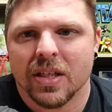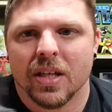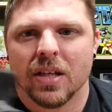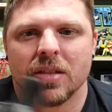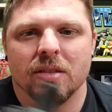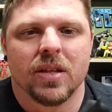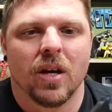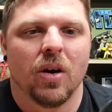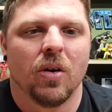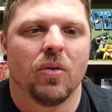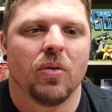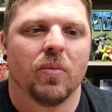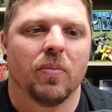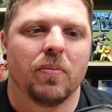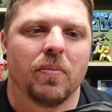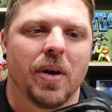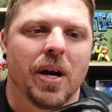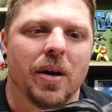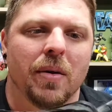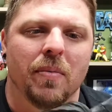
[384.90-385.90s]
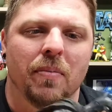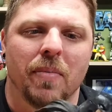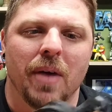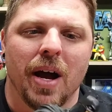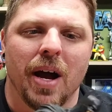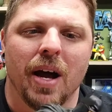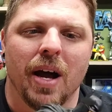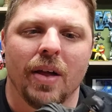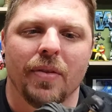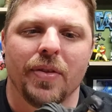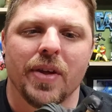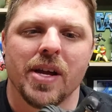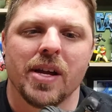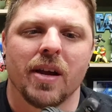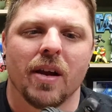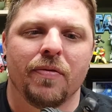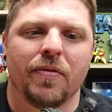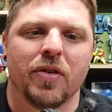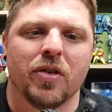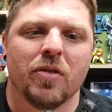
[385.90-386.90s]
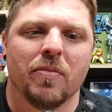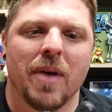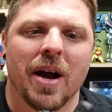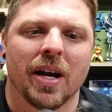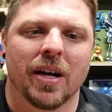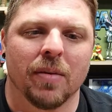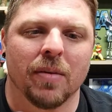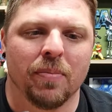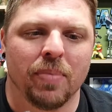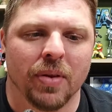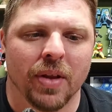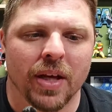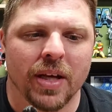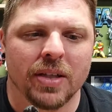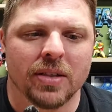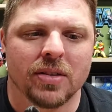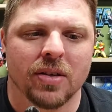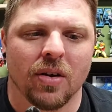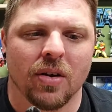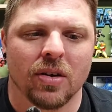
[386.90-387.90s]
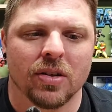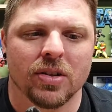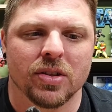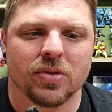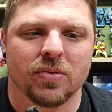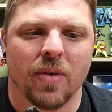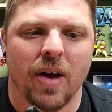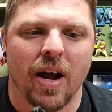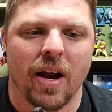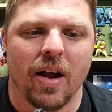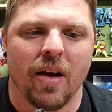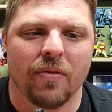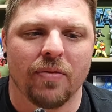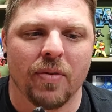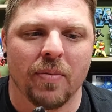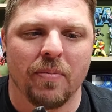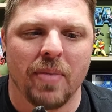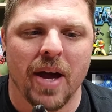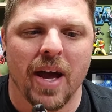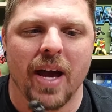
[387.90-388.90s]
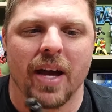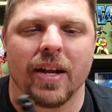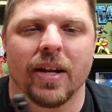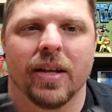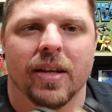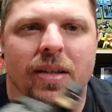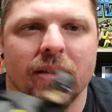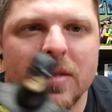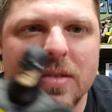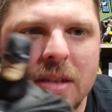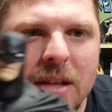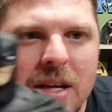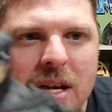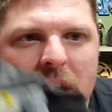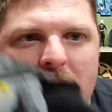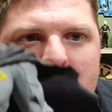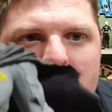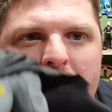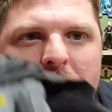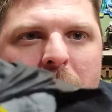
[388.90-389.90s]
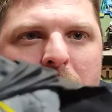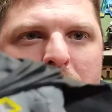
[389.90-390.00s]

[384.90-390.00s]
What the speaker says: So I think a few of my complaints are just right off the bat is they